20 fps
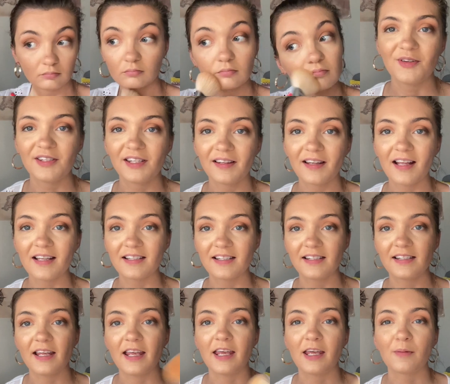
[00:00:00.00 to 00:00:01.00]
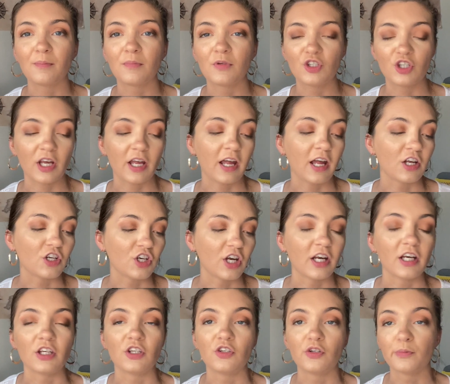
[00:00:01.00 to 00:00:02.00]
Using that same
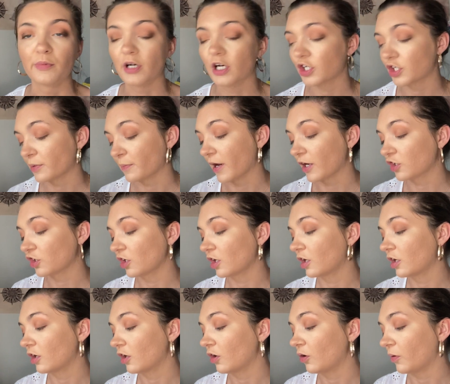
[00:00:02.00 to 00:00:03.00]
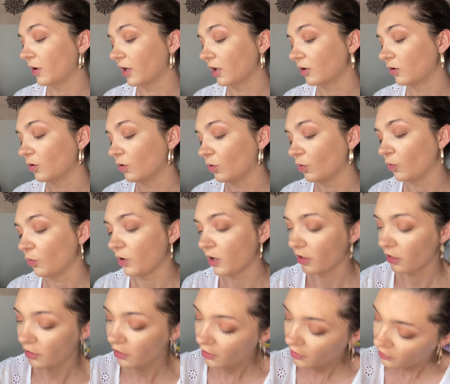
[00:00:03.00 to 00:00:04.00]
JH82 brush, I'm actually gonna go in
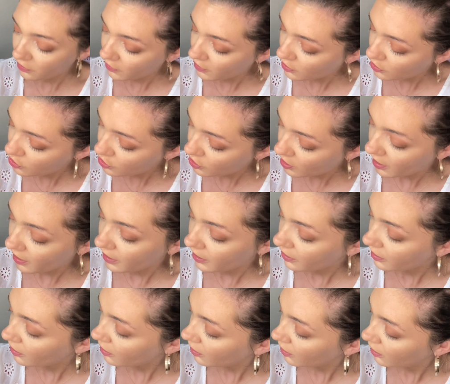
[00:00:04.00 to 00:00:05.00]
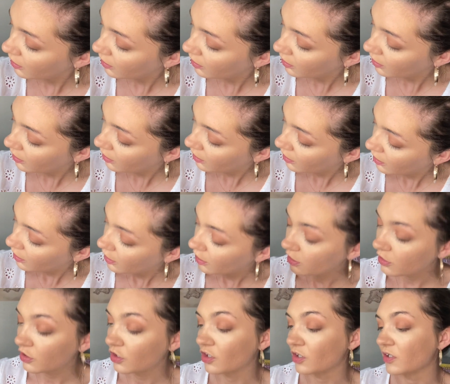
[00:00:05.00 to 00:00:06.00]
with the shade
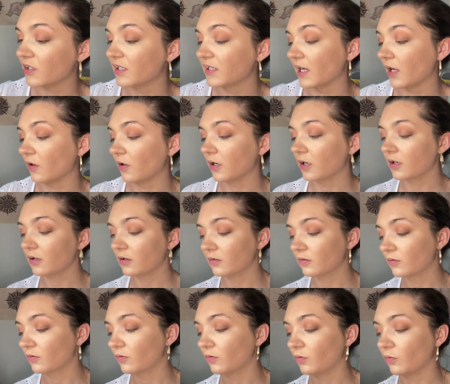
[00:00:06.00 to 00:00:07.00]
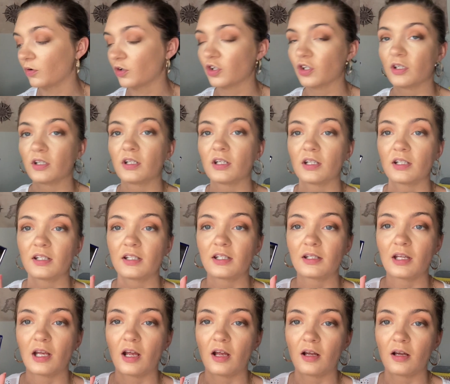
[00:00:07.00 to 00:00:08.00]
Interstellar, which is this
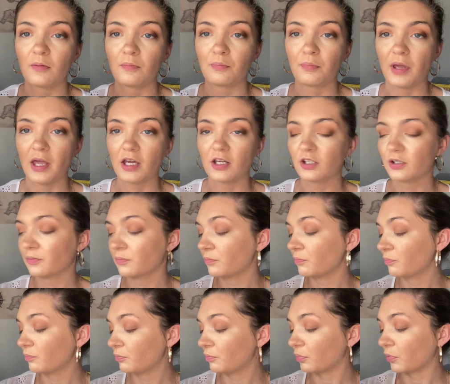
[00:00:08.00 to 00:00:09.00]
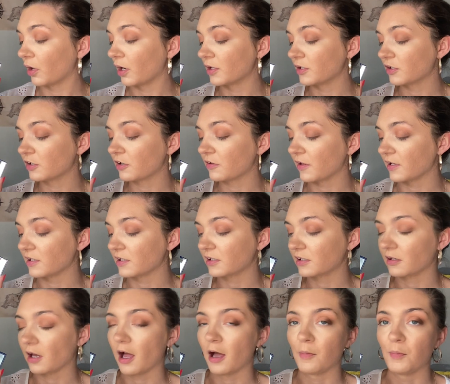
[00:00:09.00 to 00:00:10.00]
baked bronzer that's
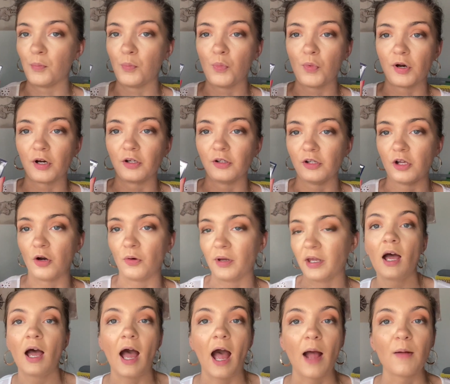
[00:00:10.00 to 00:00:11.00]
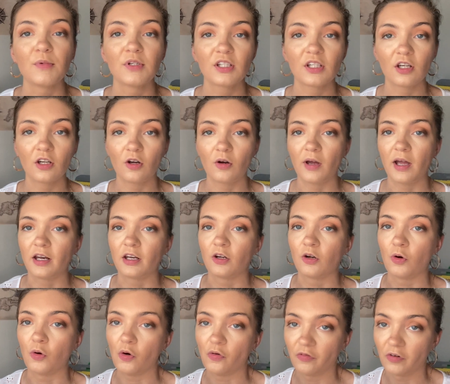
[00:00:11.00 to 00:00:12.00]
more glowy. I'm just gonna go ahead and
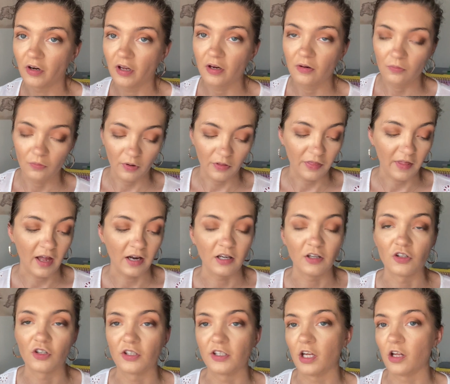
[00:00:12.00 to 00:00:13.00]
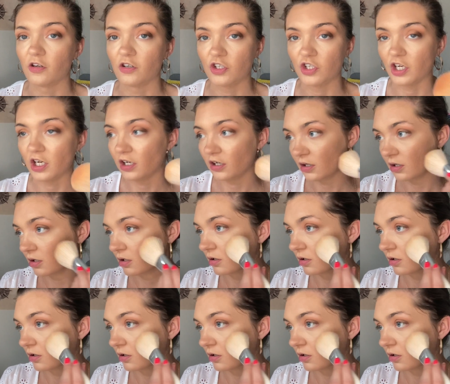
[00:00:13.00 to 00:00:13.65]
go over it with that Interstellar shade.